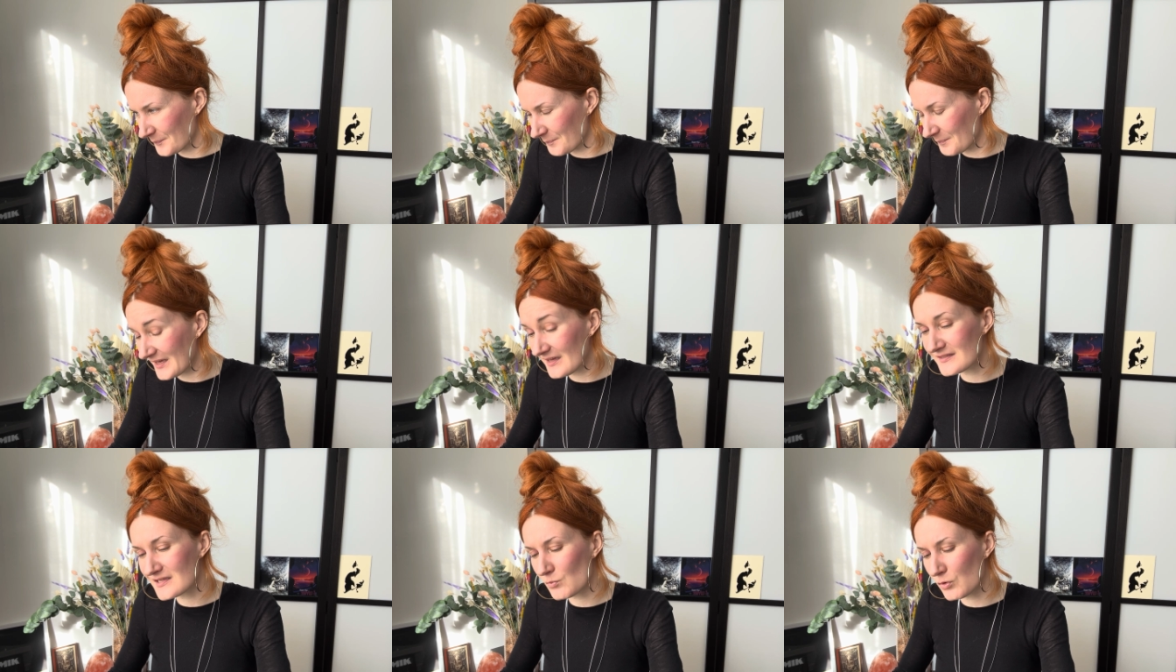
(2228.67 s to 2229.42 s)

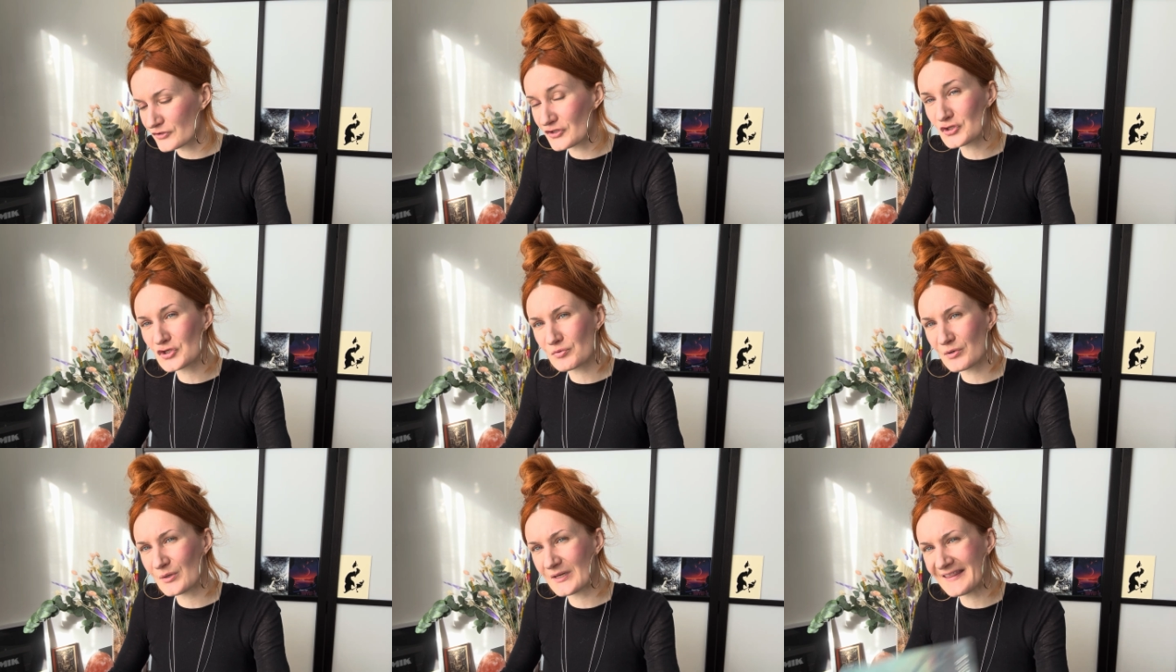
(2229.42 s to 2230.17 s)
because it wasn't
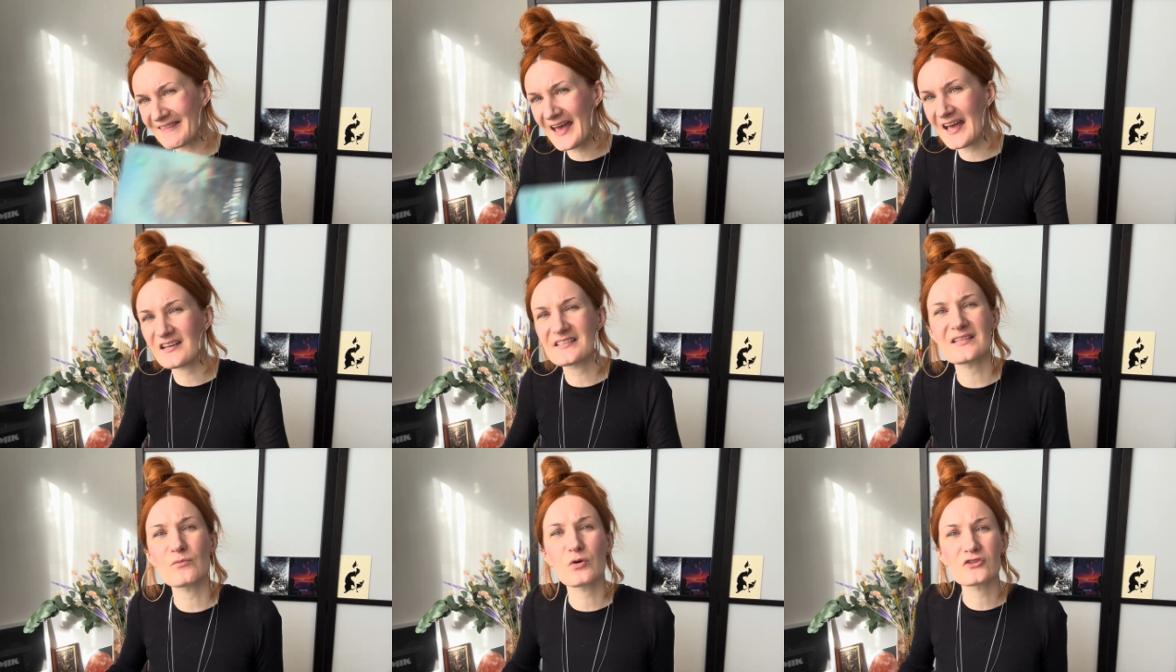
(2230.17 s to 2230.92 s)
truly there, because
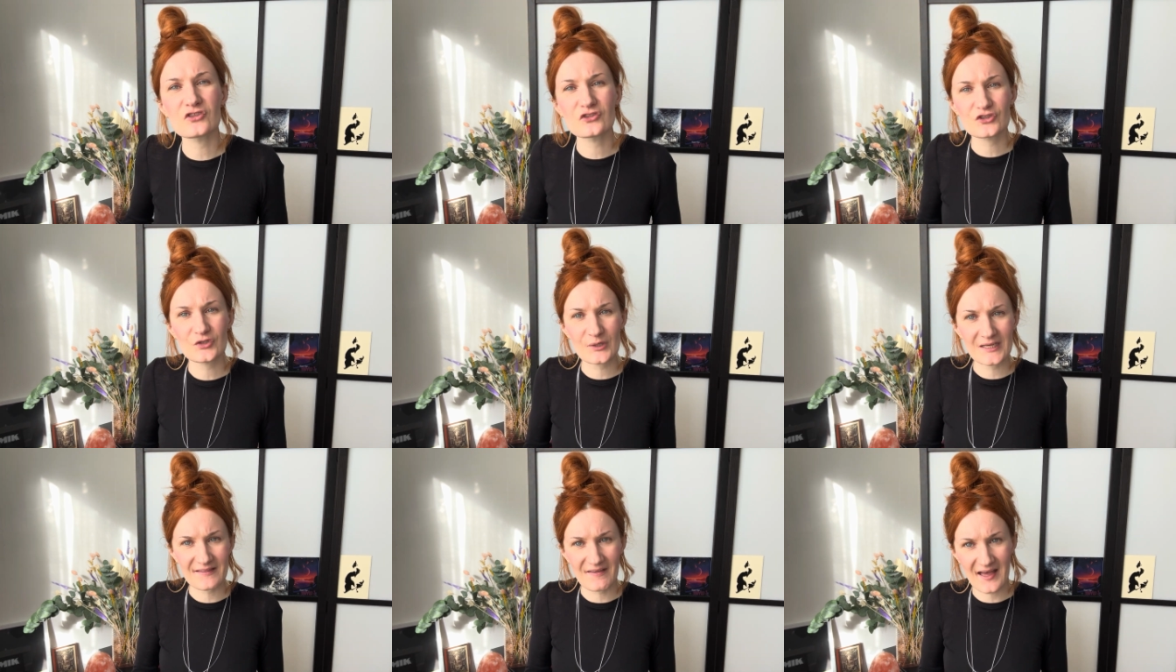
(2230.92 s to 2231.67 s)
it wasn't
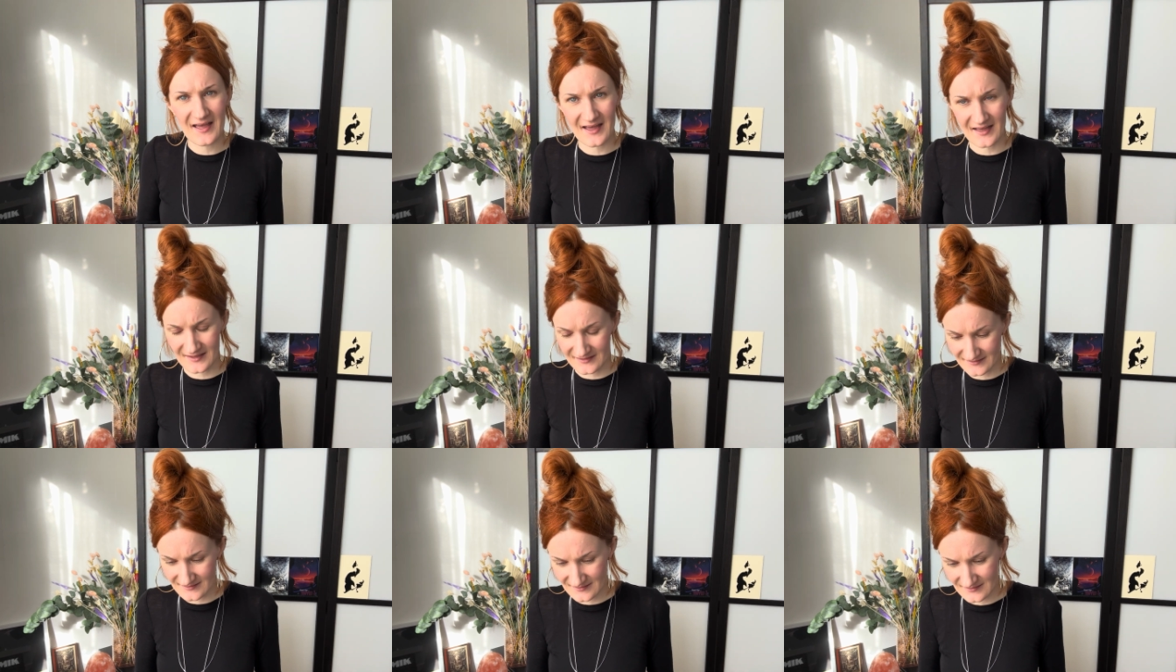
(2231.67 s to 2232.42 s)
truly
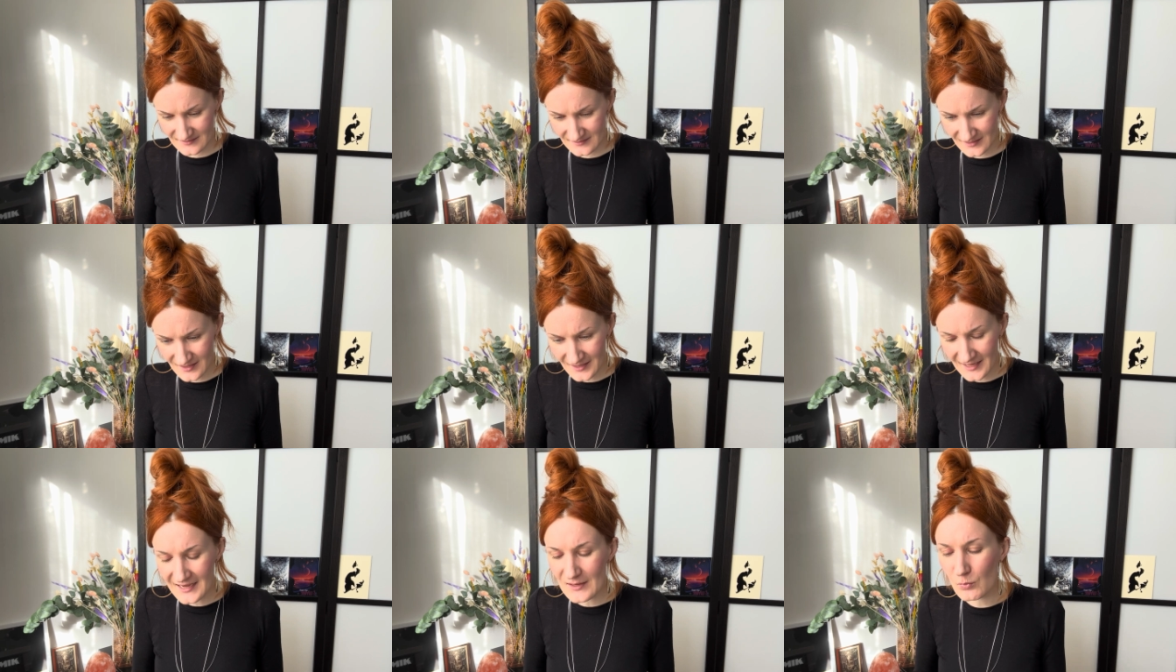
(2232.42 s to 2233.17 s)
theirs.
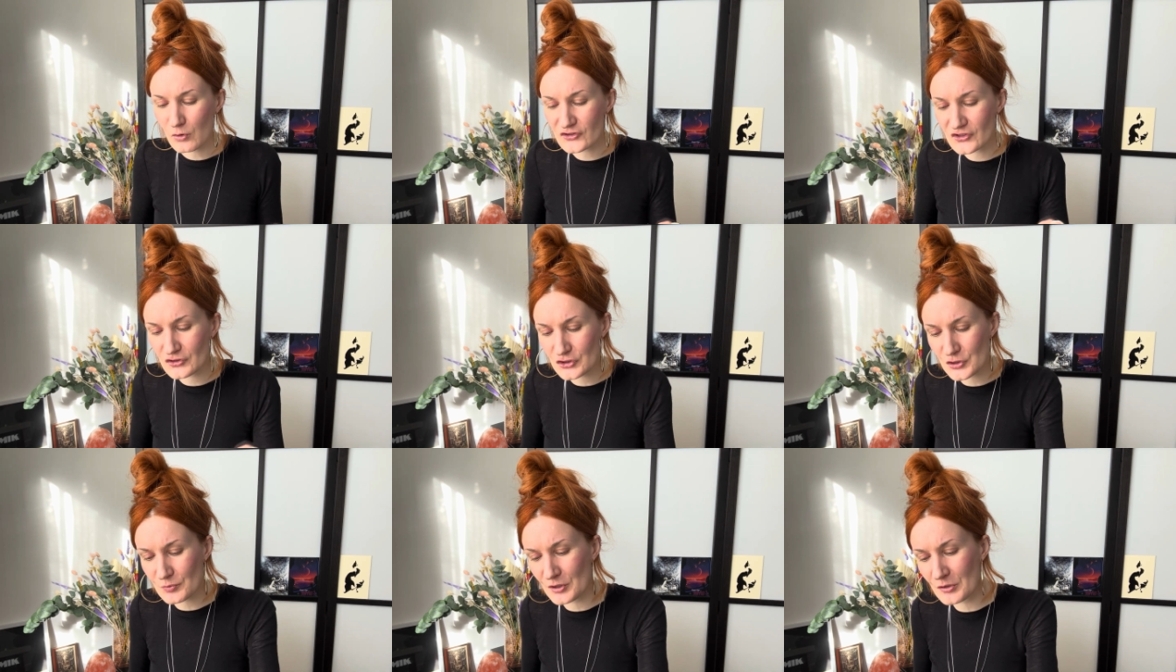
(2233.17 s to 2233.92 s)
It wasn't
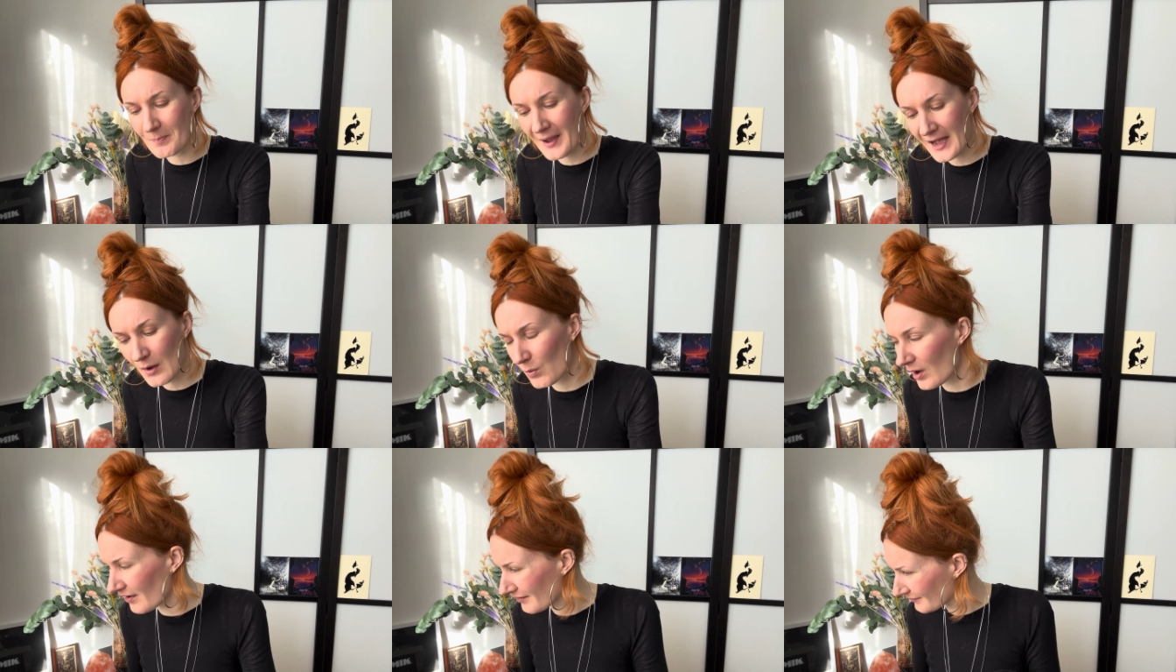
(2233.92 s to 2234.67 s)
true
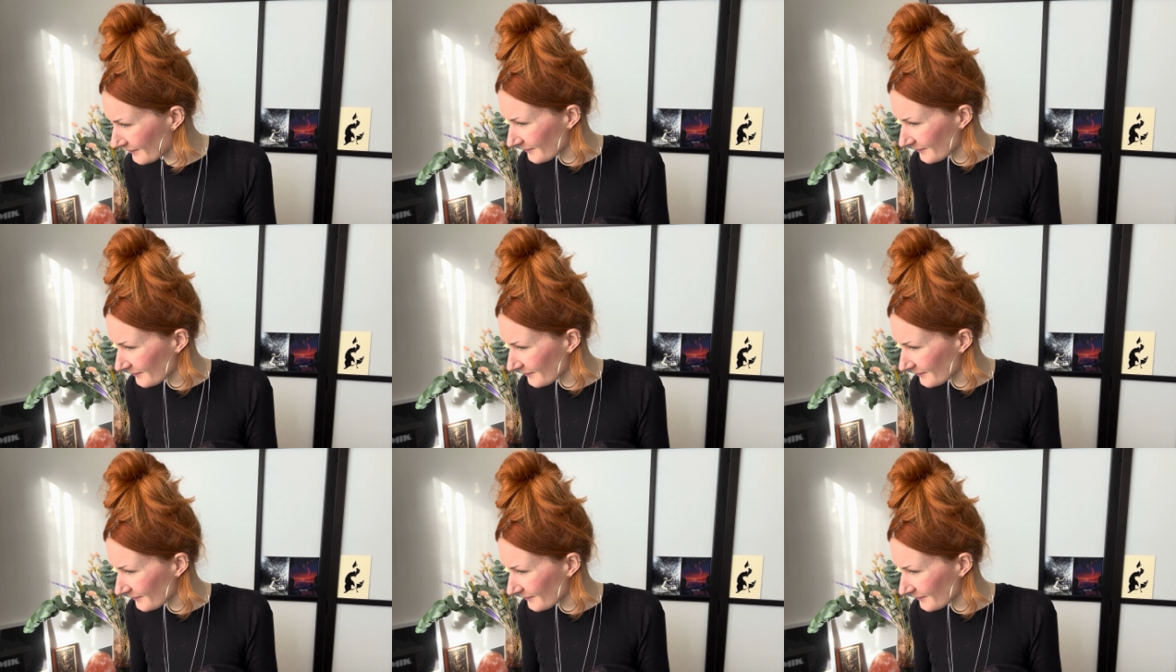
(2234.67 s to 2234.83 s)
power.